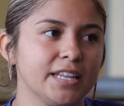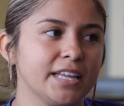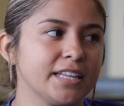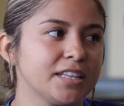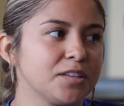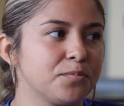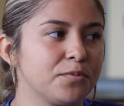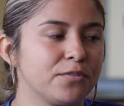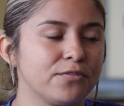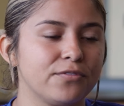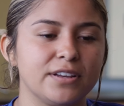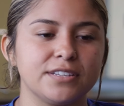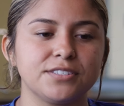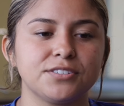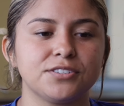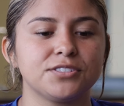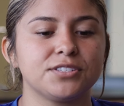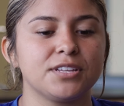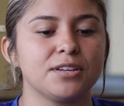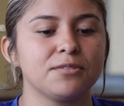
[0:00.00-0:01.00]
like the
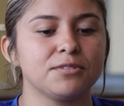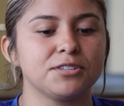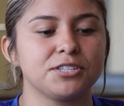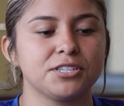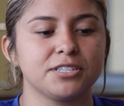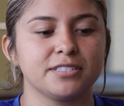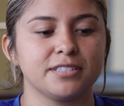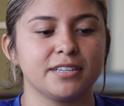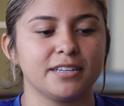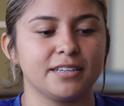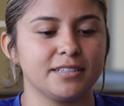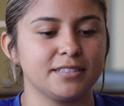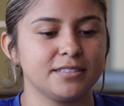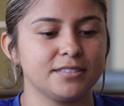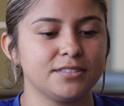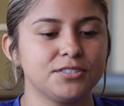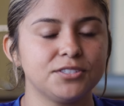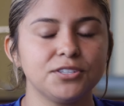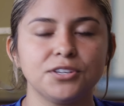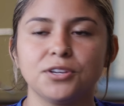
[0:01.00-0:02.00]
professors, they were just like,
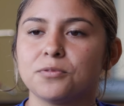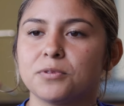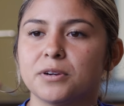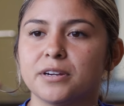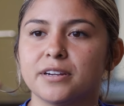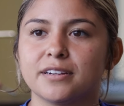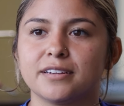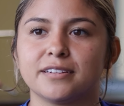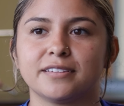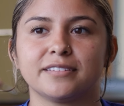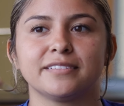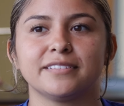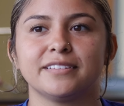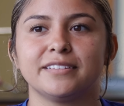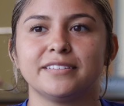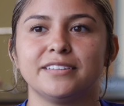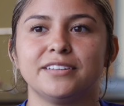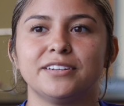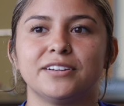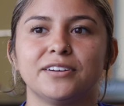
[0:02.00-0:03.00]
do your work,
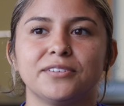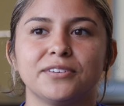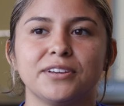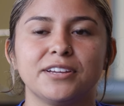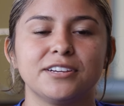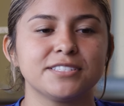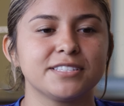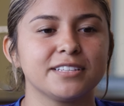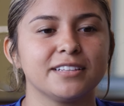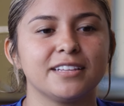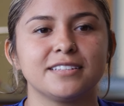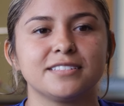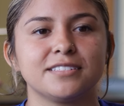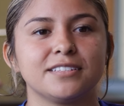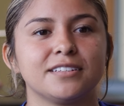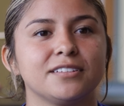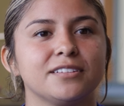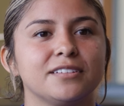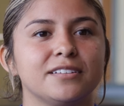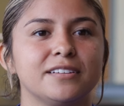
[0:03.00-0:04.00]
you know, here's the
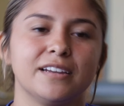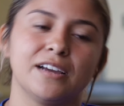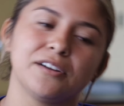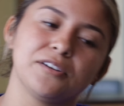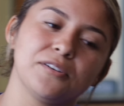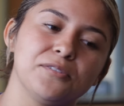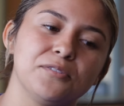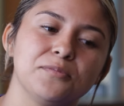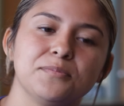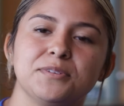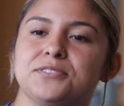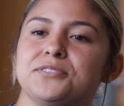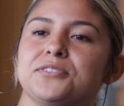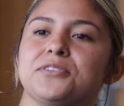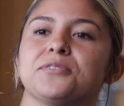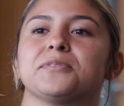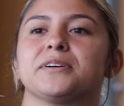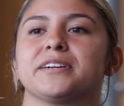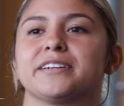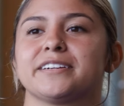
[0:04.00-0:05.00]
lesson, now go home and do
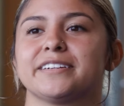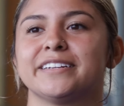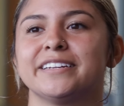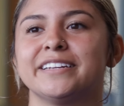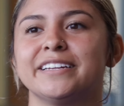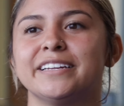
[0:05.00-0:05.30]
your work.